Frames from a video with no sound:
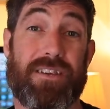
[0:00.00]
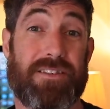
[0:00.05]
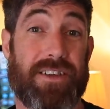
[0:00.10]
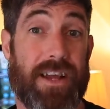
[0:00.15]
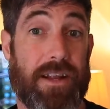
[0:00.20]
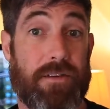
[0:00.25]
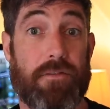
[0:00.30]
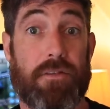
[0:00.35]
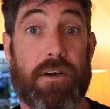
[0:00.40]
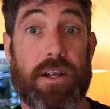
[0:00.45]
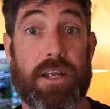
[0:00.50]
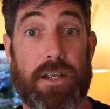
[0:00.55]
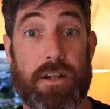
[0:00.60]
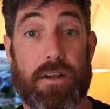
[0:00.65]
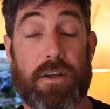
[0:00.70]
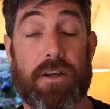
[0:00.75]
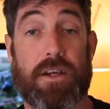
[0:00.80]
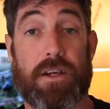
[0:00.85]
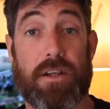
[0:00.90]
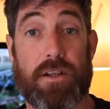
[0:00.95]
generally
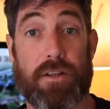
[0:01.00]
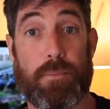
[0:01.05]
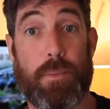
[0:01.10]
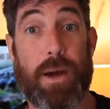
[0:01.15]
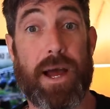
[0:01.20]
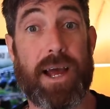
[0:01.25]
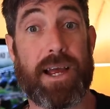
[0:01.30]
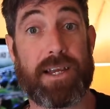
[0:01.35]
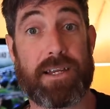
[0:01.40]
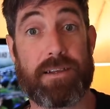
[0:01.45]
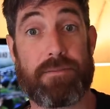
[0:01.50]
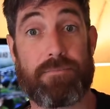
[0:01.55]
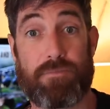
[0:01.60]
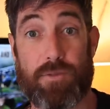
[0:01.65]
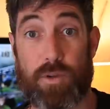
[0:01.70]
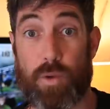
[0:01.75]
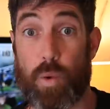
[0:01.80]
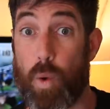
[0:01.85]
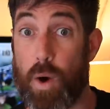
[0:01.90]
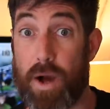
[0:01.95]
you're looking to pay
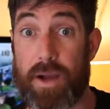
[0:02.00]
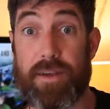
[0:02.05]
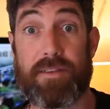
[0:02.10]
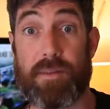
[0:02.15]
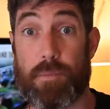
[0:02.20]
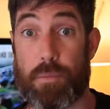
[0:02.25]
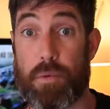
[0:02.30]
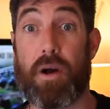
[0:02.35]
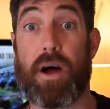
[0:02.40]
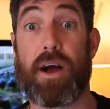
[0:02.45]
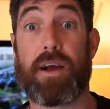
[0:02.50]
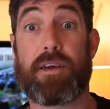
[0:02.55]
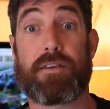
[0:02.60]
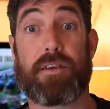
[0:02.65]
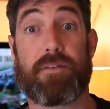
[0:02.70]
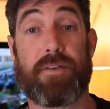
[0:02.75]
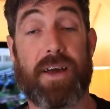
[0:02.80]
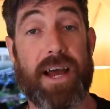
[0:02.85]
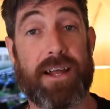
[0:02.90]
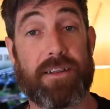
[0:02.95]
twice the
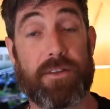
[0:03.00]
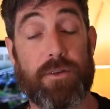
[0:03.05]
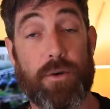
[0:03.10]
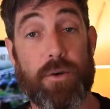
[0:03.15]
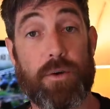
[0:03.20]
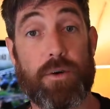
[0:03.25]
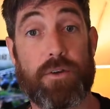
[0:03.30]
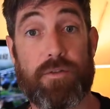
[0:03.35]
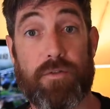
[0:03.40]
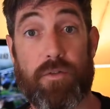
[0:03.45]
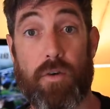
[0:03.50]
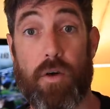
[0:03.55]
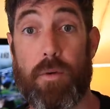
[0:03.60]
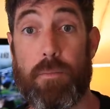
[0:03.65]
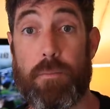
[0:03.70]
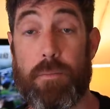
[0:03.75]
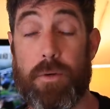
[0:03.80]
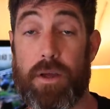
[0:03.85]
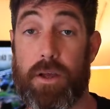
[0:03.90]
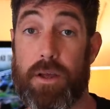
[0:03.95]
price of a head torch
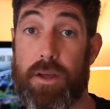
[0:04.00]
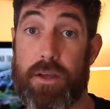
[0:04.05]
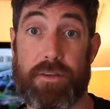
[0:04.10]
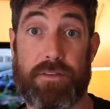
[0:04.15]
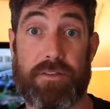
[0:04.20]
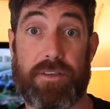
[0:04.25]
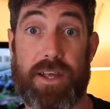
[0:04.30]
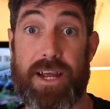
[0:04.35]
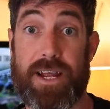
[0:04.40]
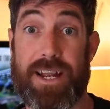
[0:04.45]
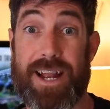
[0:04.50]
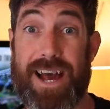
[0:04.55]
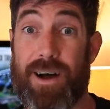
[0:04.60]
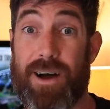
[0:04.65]
from, say, an